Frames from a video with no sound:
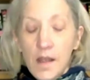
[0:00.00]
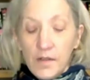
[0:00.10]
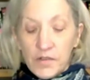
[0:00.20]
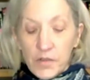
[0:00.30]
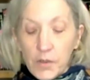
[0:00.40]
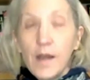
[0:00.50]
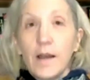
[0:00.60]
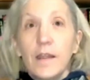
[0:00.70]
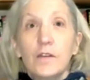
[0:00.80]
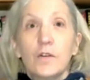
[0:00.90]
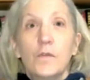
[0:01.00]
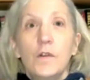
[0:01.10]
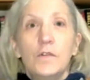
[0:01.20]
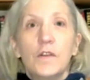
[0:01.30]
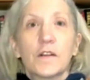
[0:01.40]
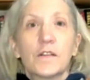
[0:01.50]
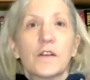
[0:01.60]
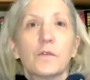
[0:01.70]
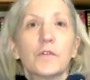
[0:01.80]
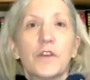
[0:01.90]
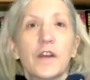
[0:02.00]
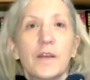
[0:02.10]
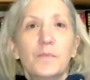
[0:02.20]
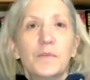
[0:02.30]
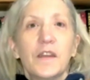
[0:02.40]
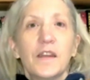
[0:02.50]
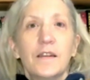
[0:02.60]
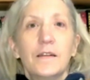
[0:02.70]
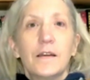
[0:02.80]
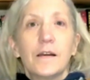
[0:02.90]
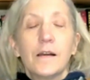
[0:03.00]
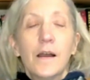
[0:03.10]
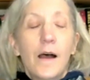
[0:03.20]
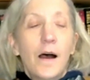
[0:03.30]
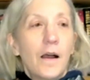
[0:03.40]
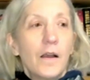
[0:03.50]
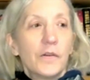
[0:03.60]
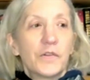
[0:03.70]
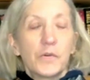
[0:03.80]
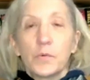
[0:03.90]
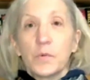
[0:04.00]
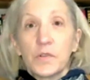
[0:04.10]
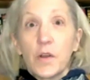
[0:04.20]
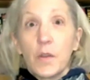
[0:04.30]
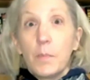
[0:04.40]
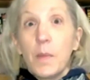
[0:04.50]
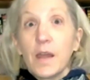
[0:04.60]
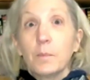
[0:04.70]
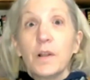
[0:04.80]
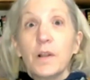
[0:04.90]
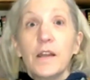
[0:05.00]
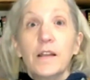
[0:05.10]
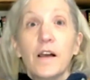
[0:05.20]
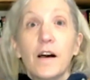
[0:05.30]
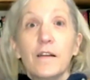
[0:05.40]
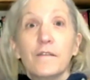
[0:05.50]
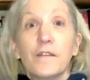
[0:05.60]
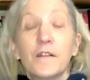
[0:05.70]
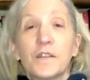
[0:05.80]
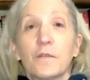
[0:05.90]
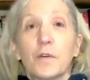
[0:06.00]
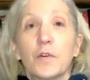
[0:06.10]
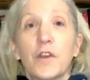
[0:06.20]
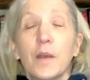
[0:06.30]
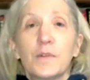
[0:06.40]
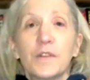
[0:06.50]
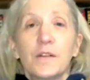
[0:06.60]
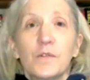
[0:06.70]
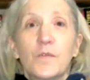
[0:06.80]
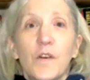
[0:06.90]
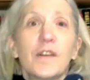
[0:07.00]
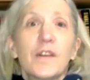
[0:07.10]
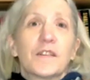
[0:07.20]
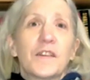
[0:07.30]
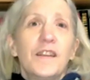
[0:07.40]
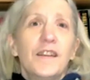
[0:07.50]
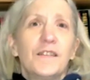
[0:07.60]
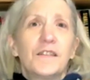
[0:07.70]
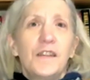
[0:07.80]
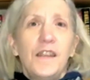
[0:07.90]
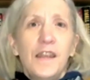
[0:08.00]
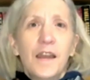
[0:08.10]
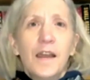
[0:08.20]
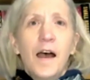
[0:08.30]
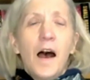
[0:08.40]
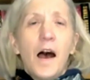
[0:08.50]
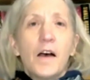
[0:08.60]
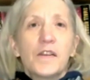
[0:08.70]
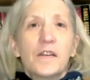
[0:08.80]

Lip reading: So yeah, I interviewed Doug several times, and I also saw the band play live several times. And it was very exciting to see a